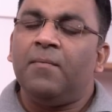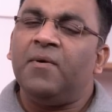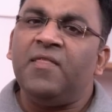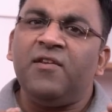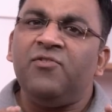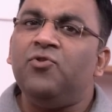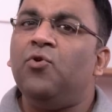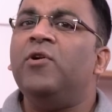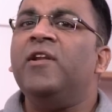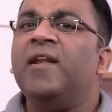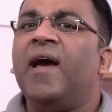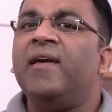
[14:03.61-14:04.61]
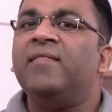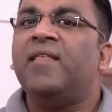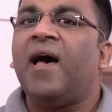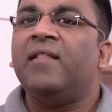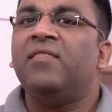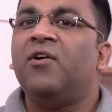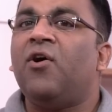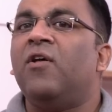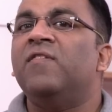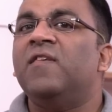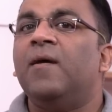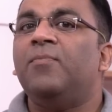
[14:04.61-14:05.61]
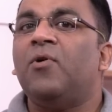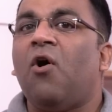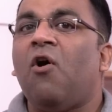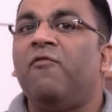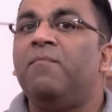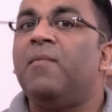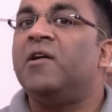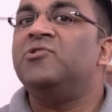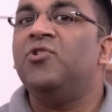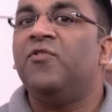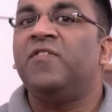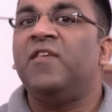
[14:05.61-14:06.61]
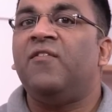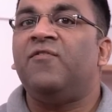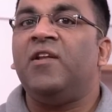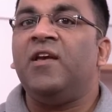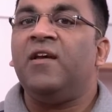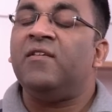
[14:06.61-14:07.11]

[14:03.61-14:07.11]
But there is no denying that the concept of margin of safety